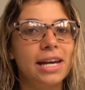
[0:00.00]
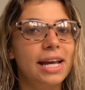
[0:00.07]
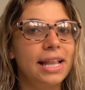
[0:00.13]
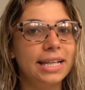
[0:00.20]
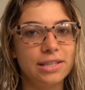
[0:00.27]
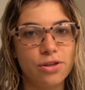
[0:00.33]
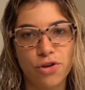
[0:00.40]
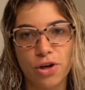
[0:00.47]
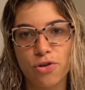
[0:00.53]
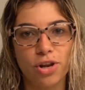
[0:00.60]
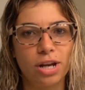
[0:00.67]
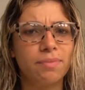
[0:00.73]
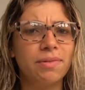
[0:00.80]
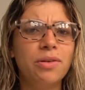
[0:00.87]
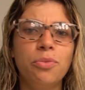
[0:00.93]
And I like to change
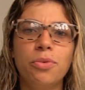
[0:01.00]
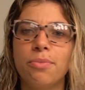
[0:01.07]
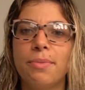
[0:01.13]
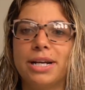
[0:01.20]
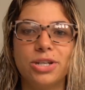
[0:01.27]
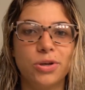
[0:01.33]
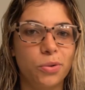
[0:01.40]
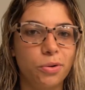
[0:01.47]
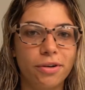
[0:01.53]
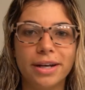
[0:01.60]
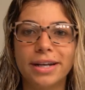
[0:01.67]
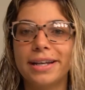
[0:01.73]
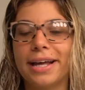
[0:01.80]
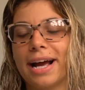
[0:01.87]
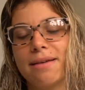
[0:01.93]
it up. Even with my
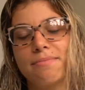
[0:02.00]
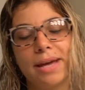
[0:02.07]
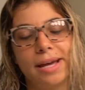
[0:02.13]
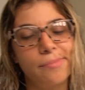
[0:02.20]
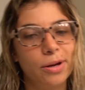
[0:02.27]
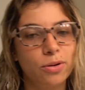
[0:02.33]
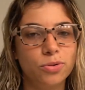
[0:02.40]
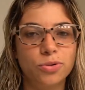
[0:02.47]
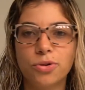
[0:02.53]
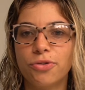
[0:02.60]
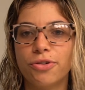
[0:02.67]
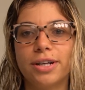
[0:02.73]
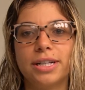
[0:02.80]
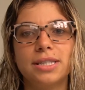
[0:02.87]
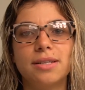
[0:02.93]
deodorant, like I make my own
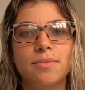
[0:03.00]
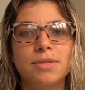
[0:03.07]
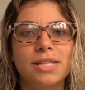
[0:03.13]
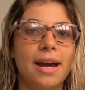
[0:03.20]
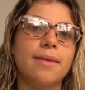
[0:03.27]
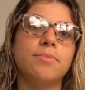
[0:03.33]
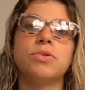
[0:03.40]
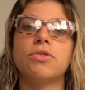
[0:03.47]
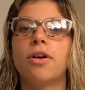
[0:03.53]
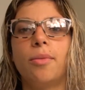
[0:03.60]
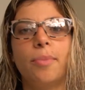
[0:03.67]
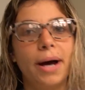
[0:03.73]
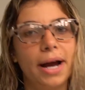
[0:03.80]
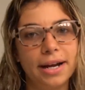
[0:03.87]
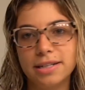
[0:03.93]
deodorant sometimes, or
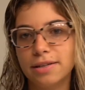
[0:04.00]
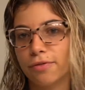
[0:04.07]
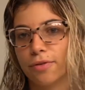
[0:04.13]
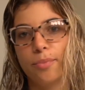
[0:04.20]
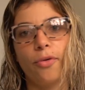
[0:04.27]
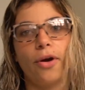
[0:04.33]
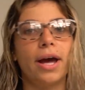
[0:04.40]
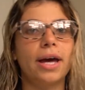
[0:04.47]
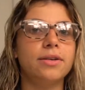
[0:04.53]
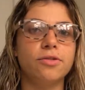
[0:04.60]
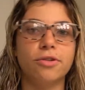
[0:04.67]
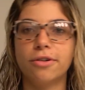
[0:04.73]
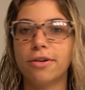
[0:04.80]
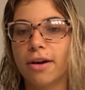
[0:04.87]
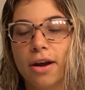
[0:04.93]
I'll buy a different
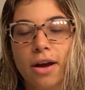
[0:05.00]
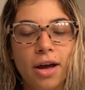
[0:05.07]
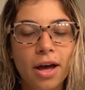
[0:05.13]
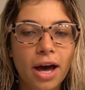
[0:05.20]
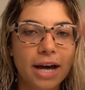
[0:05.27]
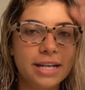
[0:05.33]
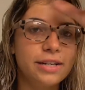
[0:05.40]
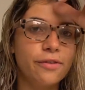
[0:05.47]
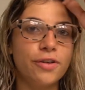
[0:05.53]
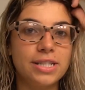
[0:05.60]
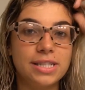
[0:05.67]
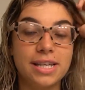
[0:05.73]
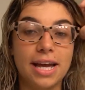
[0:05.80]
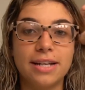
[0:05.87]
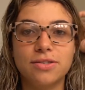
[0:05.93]
brand or a
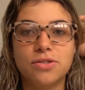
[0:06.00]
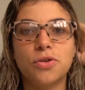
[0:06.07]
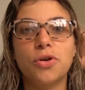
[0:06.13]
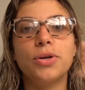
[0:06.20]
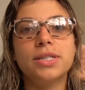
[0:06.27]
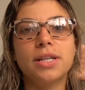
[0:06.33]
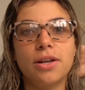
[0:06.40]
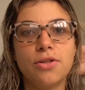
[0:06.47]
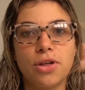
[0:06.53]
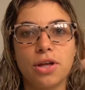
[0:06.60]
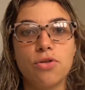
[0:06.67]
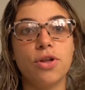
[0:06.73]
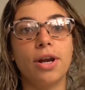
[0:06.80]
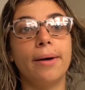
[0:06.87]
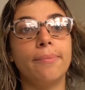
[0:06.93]
different scent. So you always got to change it